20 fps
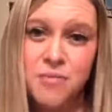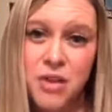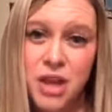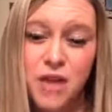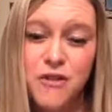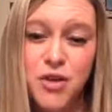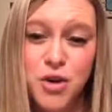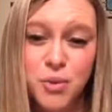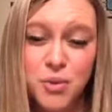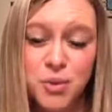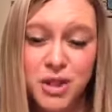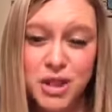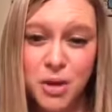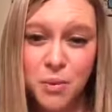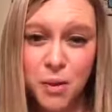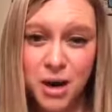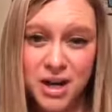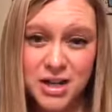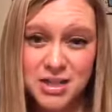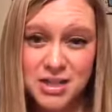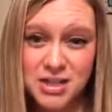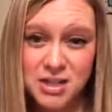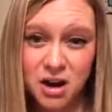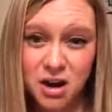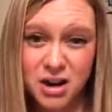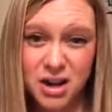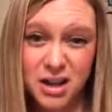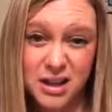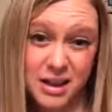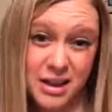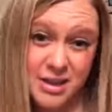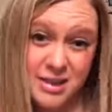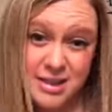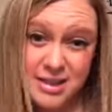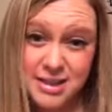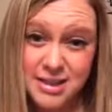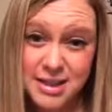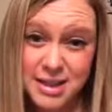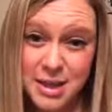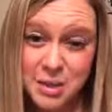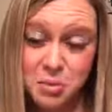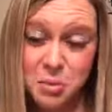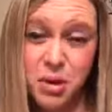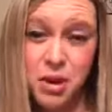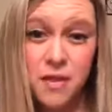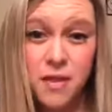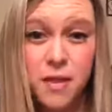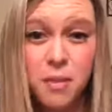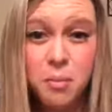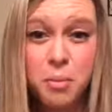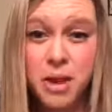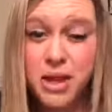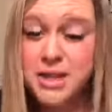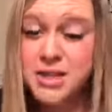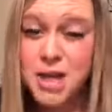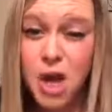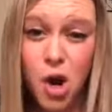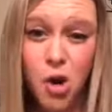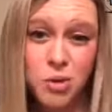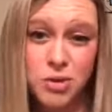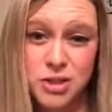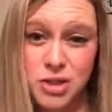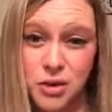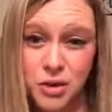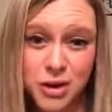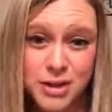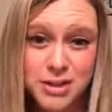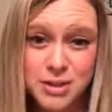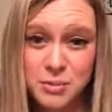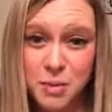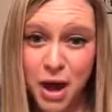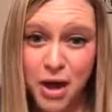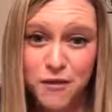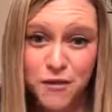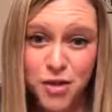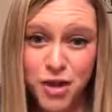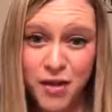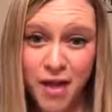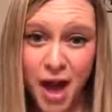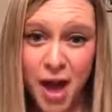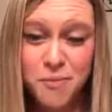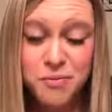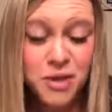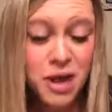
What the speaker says: If you're really wanting to target like sleep, the big toe is a great spot for that